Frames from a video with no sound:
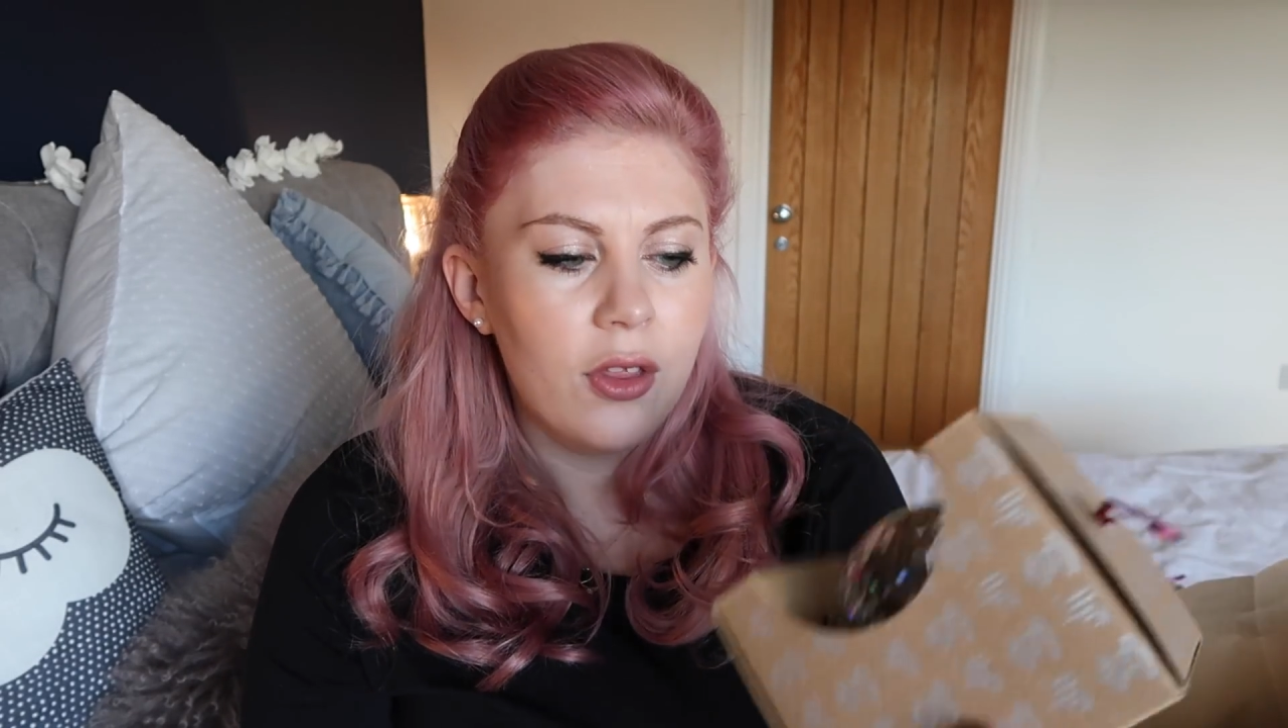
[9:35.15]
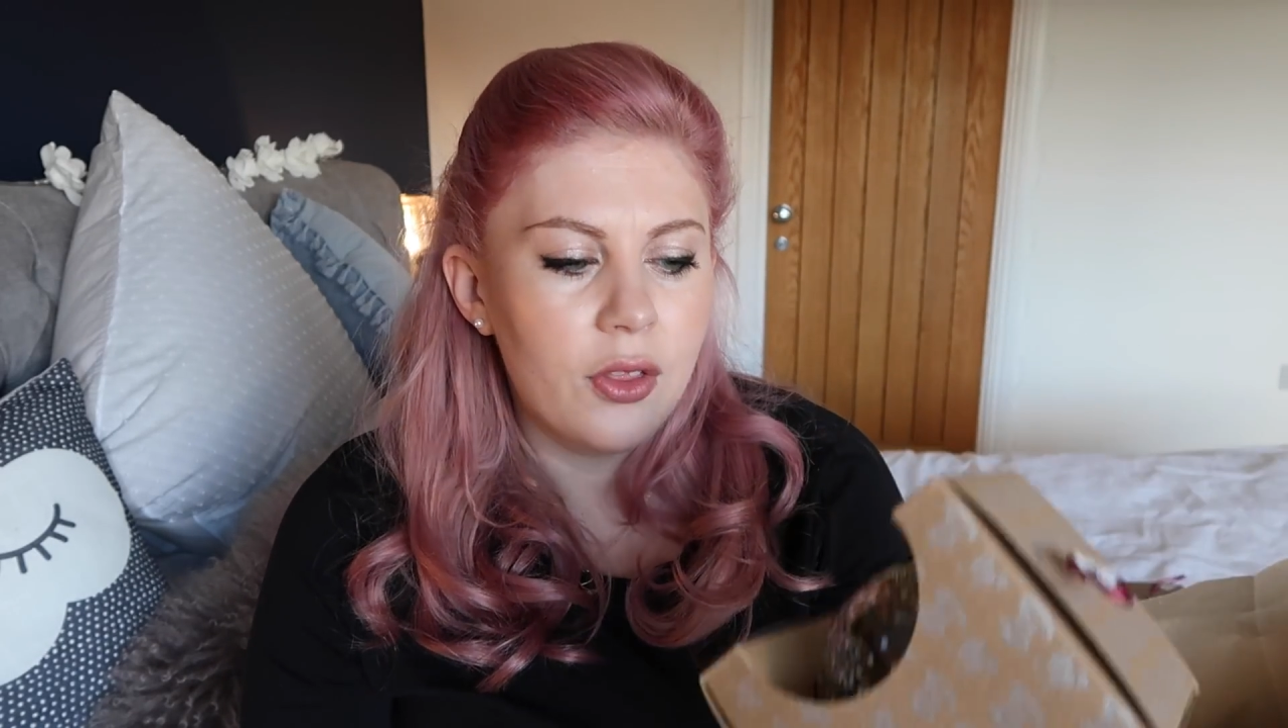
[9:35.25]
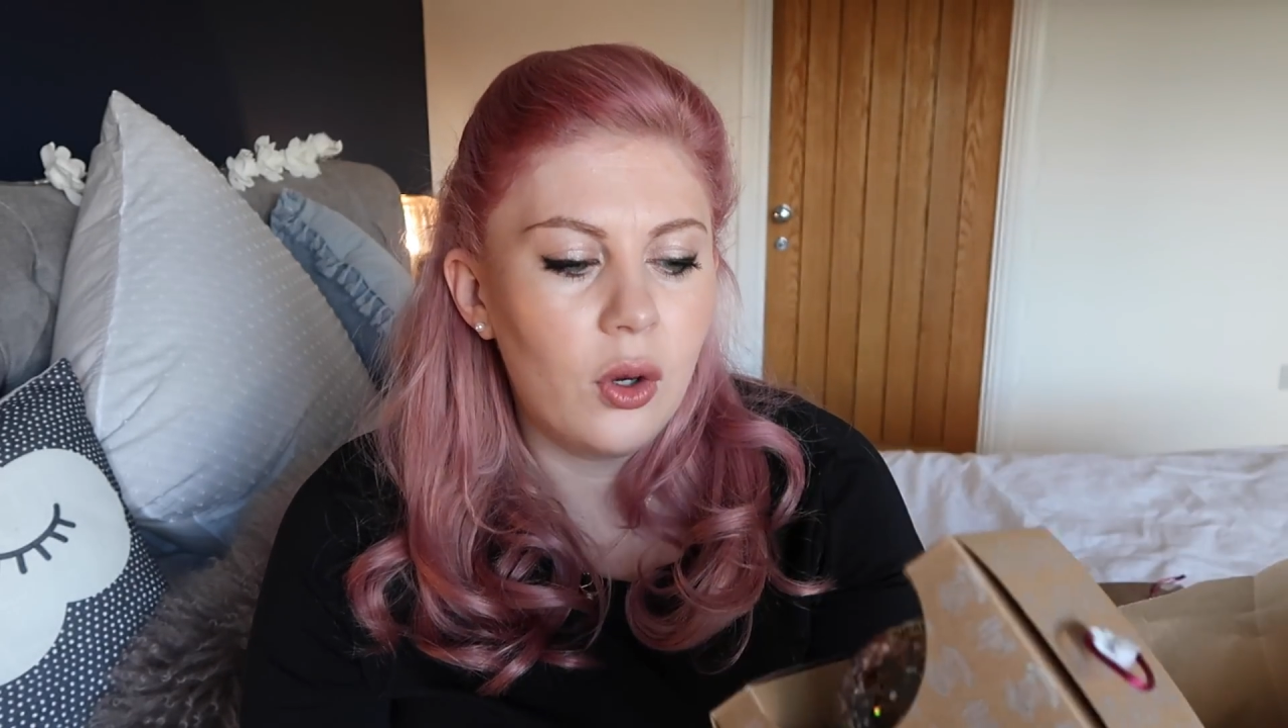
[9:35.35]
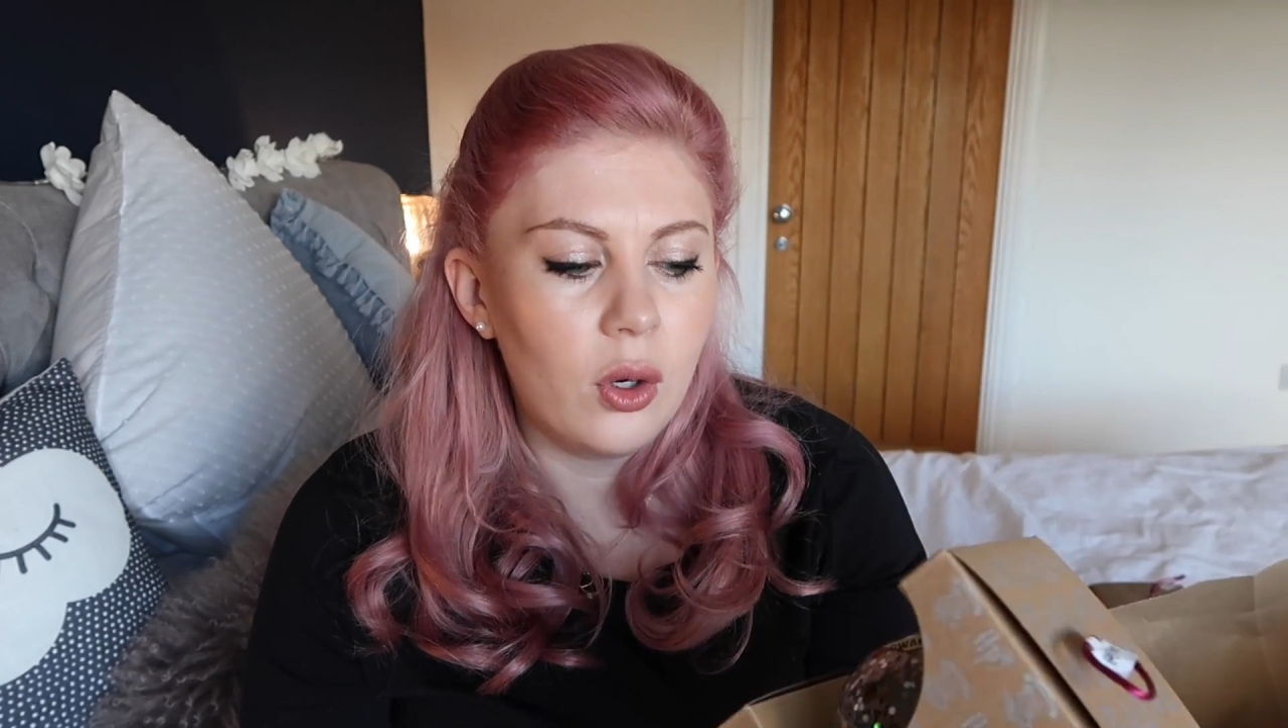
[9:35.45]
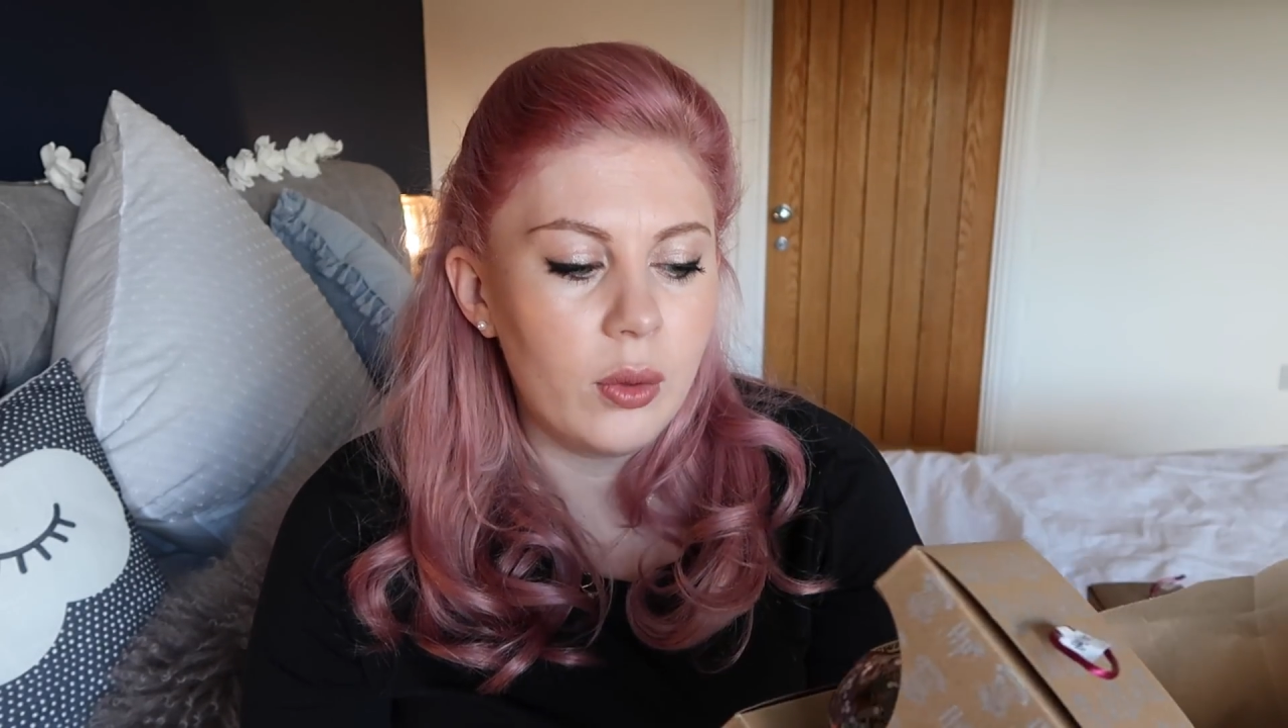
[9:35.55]

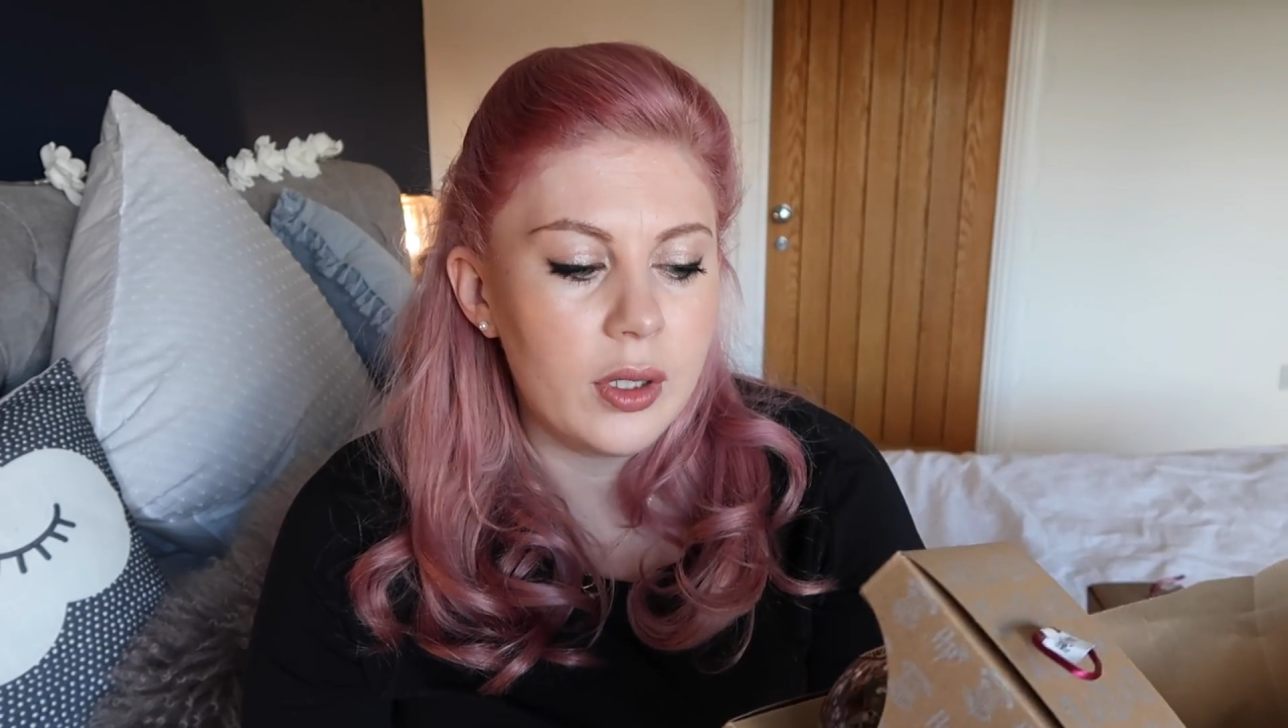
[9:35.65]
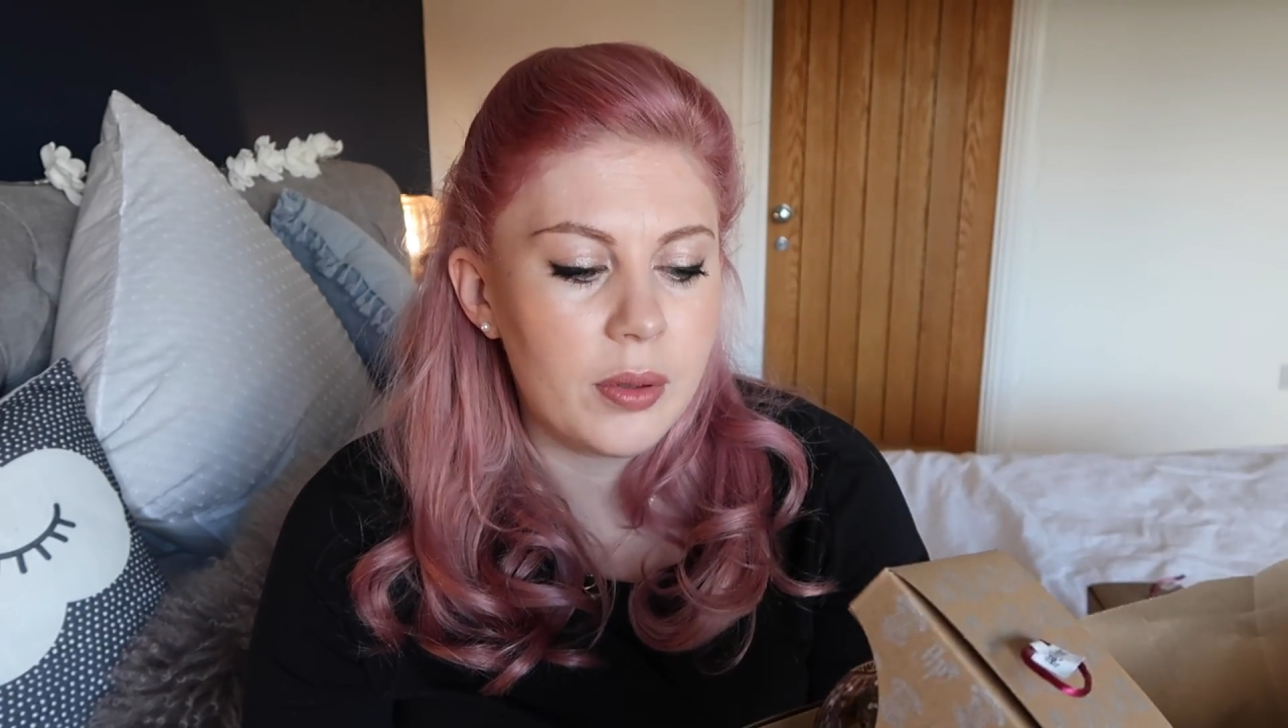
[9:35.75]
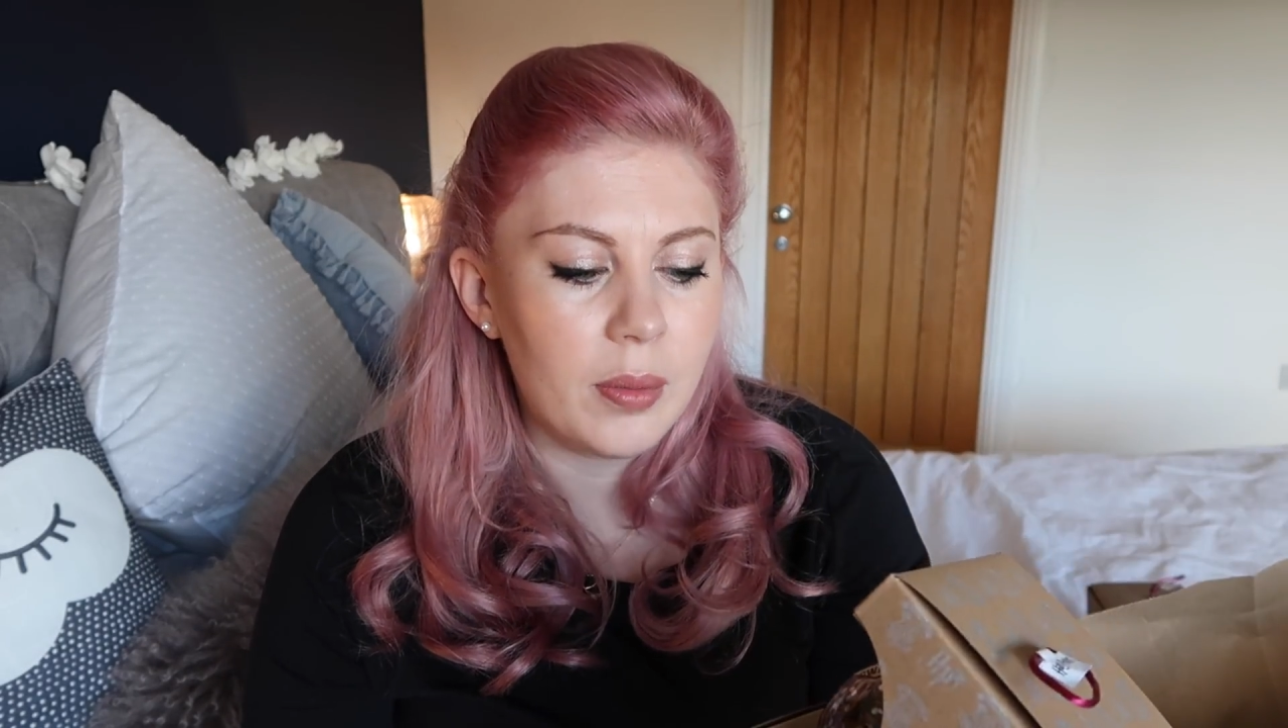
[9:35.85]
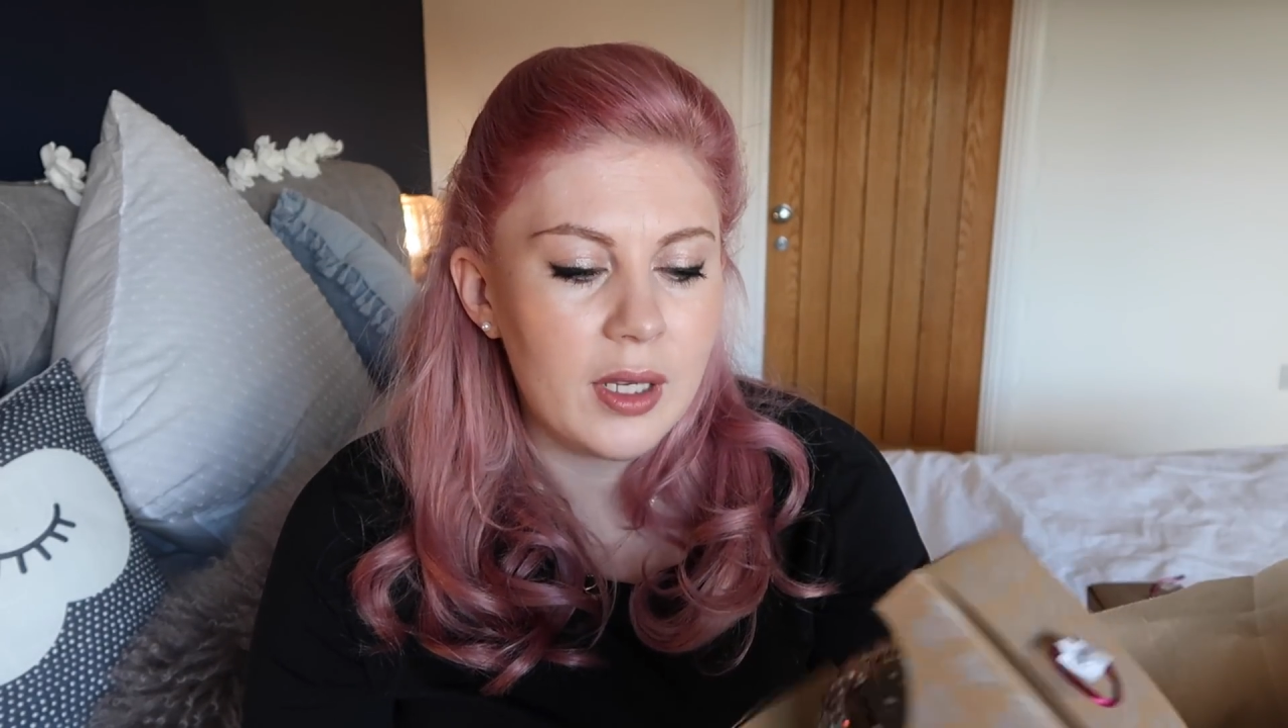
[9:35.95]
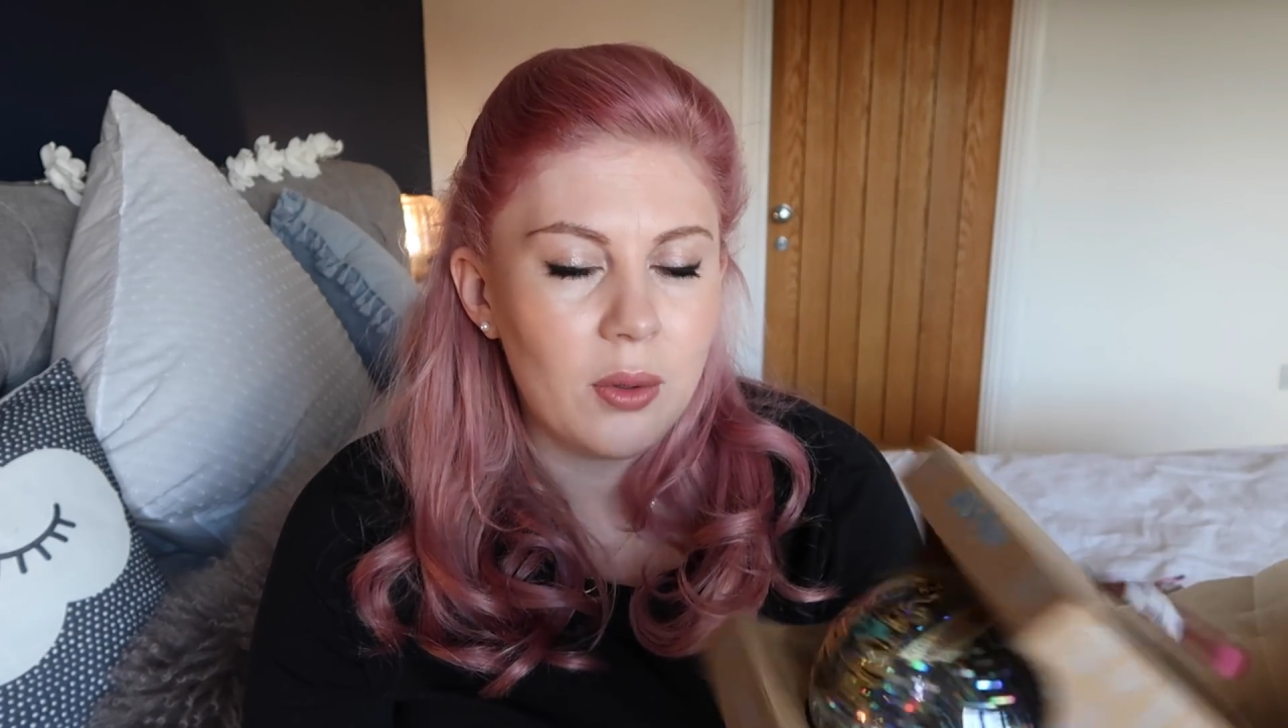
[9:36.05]
thought would probably